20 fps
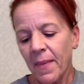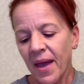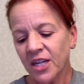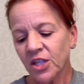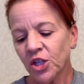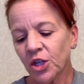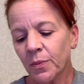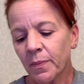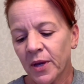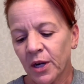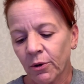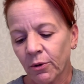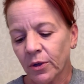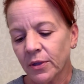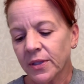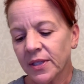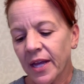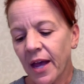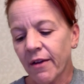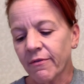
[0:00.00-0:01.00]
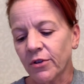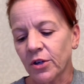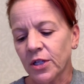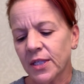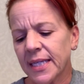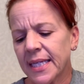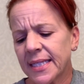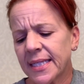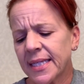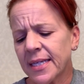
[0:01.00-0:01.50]
Magic Minerals
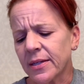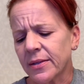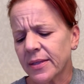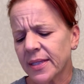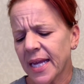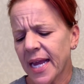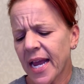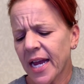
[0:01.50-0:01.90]
covers, conceals,